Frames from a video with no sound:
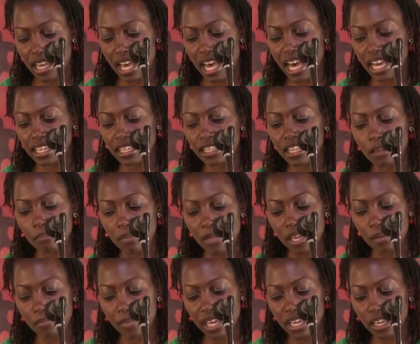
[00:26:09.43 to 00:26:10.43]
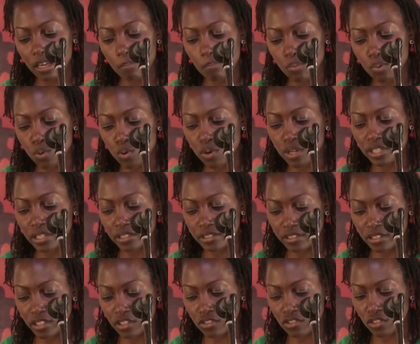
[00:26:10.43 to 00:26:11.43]
And they may make poor
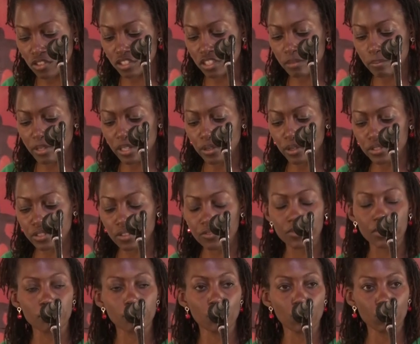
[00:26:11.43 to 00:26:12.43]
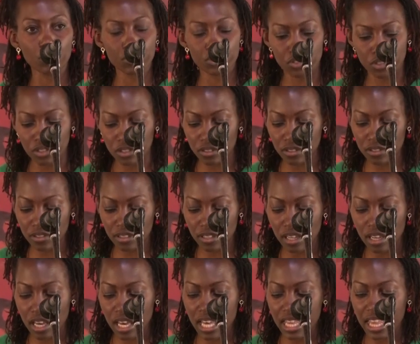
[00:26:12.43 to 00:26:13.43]
decisions because of emotions
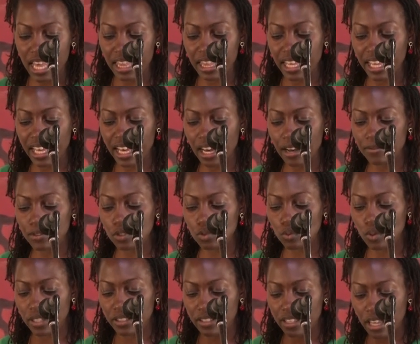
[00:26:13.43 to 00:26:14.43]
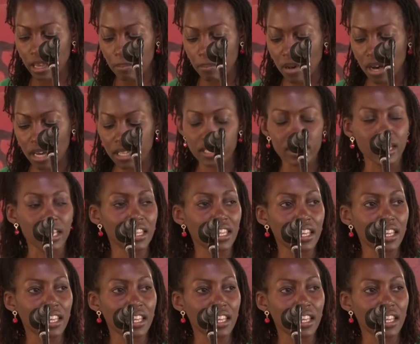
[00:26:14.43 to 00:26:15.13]
that they have towards their partner.